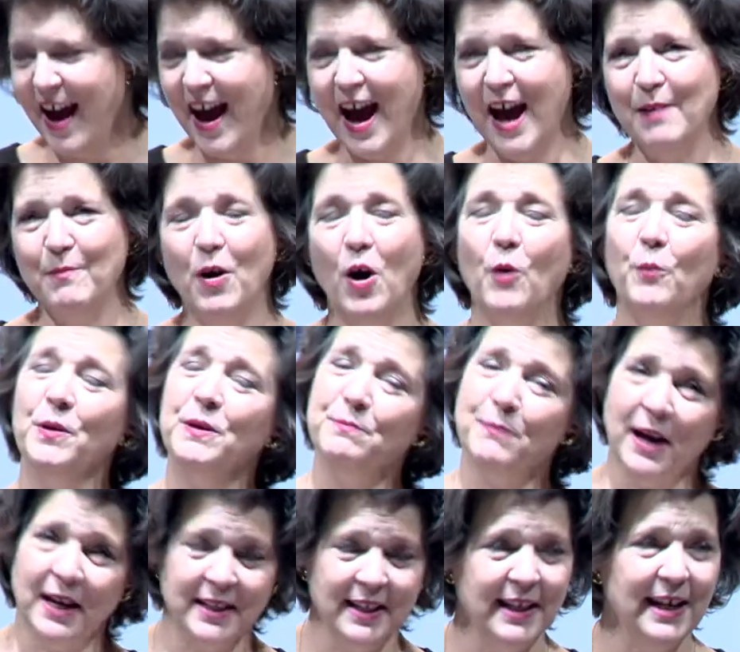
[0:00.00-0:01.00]
I'm hoping
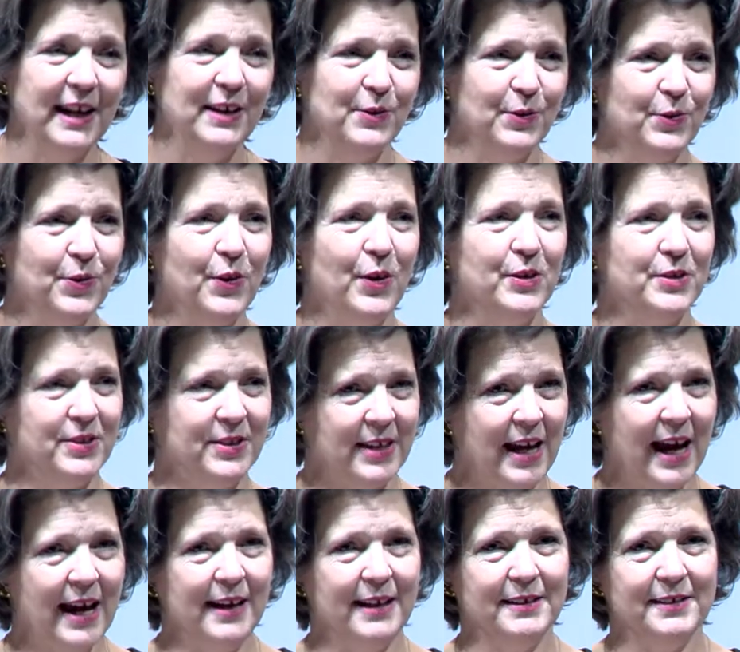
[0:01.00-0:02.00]
my Neanderthal
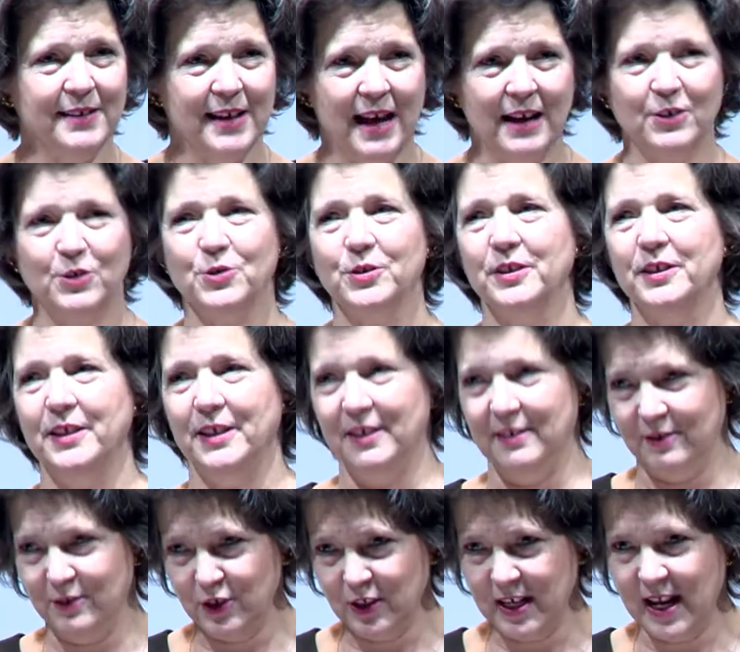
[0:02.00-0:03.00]
status
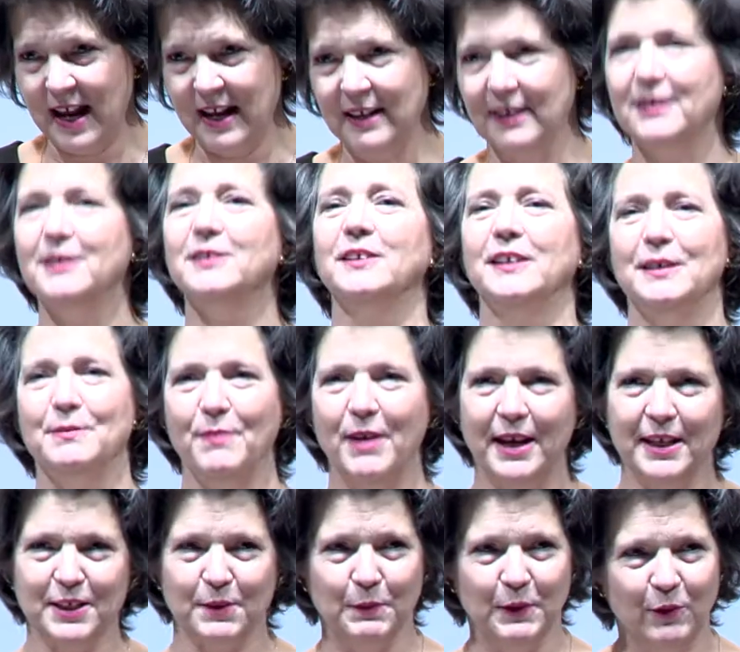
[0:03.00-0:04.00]
actually genetically
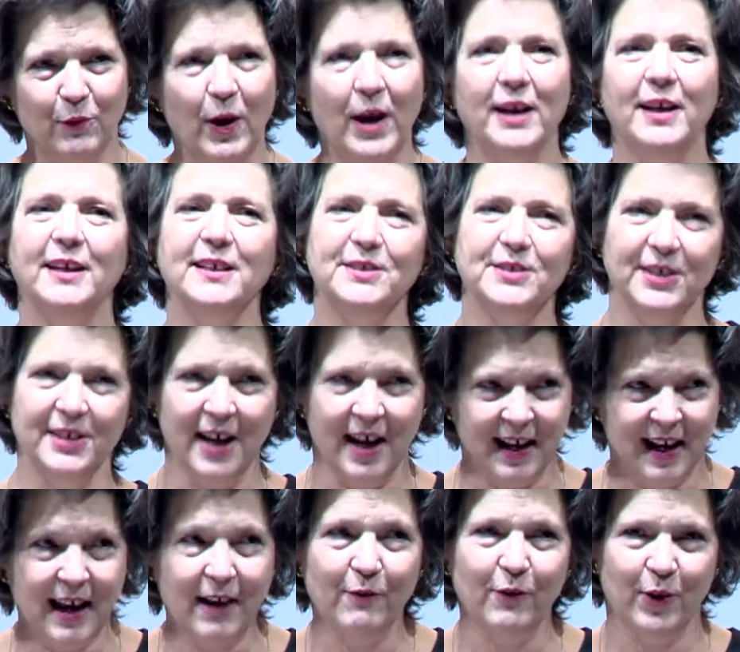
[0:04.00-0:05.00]
makes me ready to
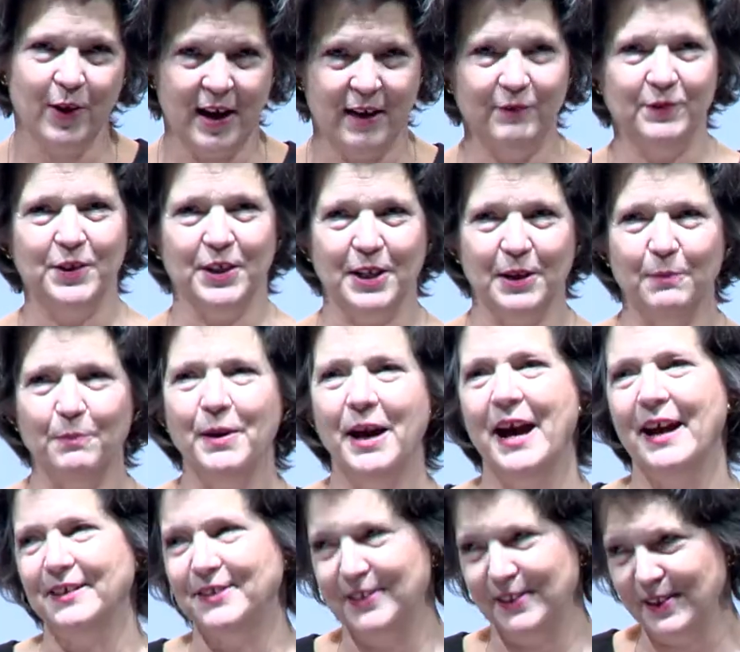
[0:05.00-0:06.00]
not ever have to come
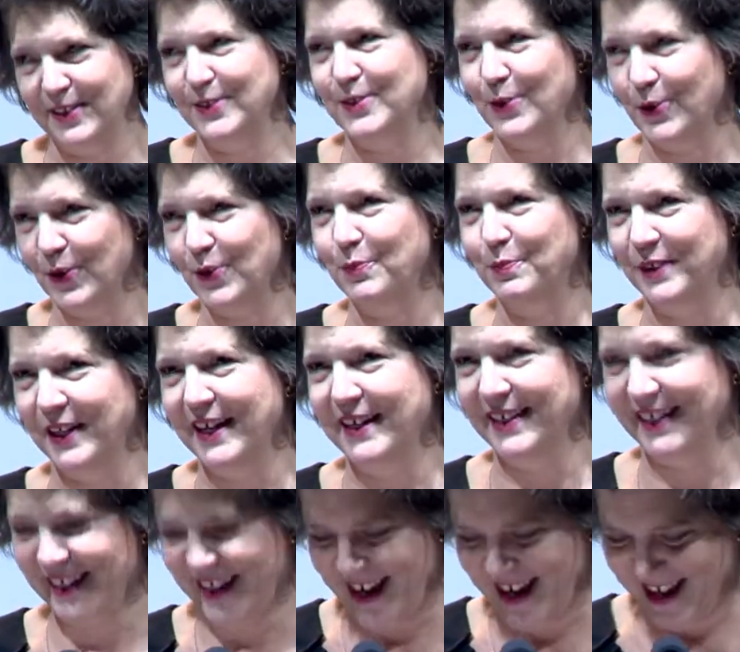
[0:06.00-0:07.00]
back to this earth plane
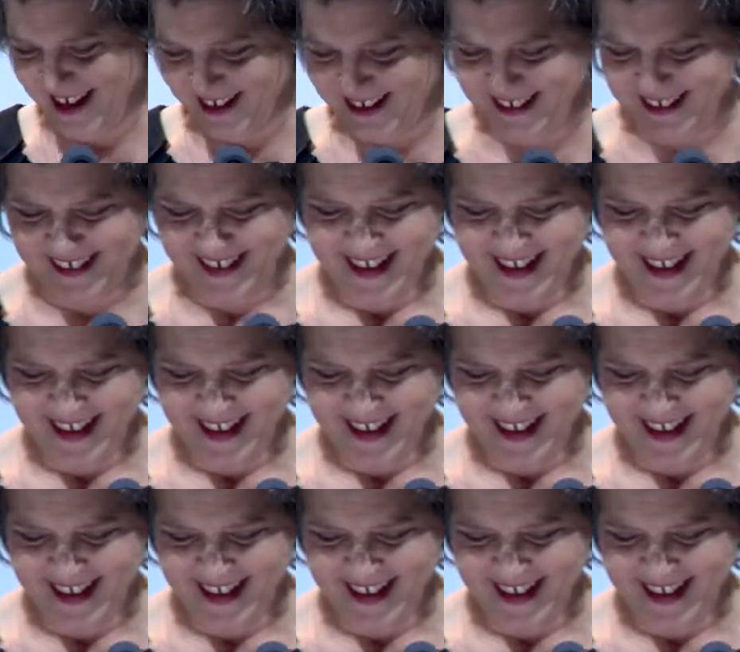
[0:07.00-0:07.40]
again.